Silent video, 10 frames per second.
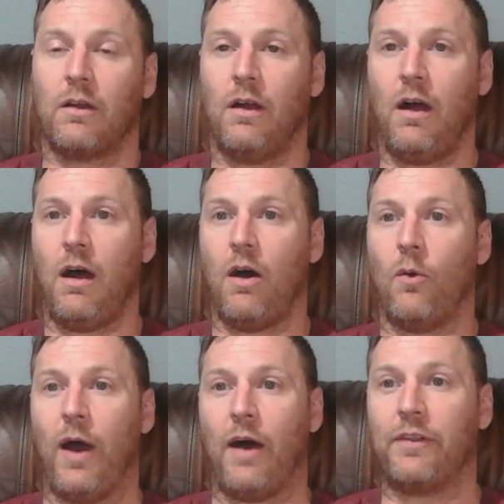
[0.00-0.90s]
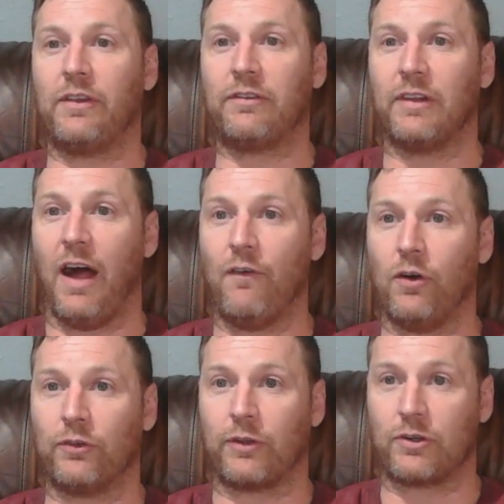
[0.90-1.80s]
Oh, wow. These
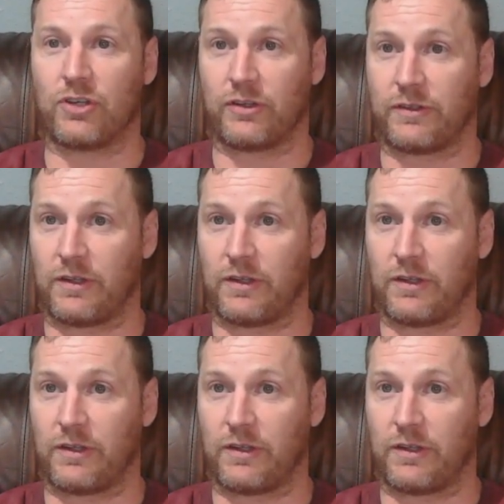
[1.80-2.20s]
levels are just